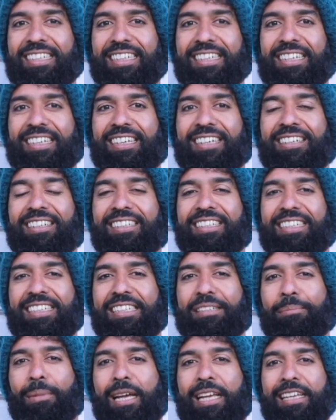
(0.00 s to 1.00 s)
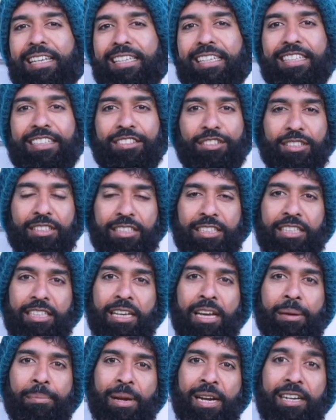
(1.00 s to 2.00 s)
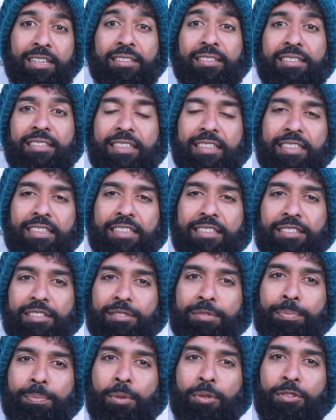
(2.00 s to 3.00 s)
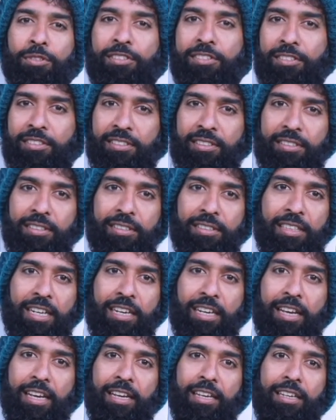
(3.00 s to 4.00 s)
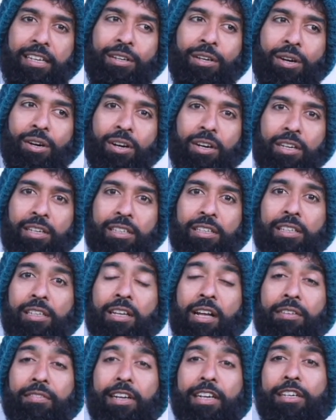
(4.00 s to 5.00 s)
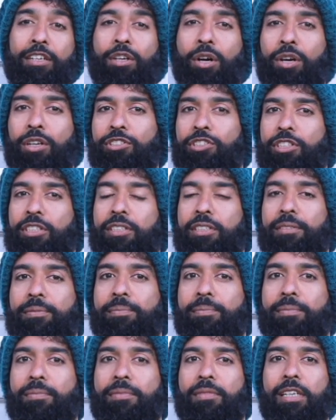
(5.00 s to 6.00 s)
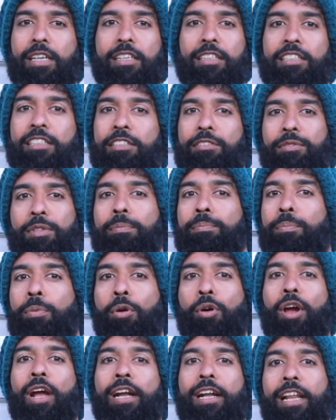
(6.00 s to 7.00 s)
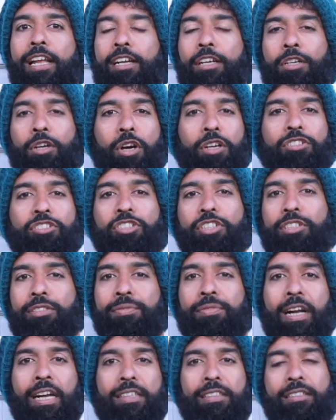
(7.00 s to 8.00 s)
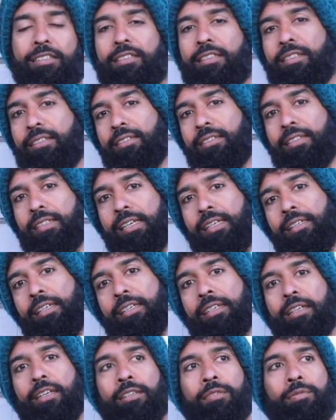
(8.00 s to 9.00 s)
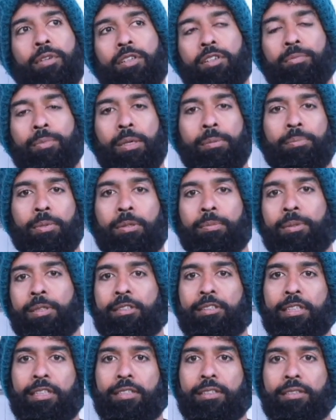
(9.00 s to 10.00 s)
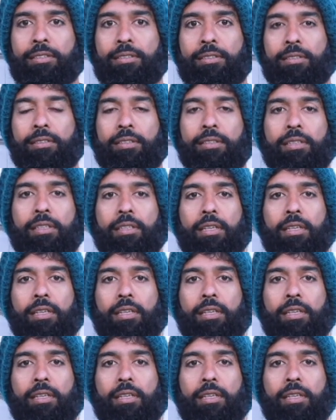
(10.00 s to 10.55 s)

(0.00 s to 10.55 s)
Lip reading: Early in my healing journey, I made a series of posts that I called Loving Torture, and these were poetic torture fantasies directed at one of my perpetrators.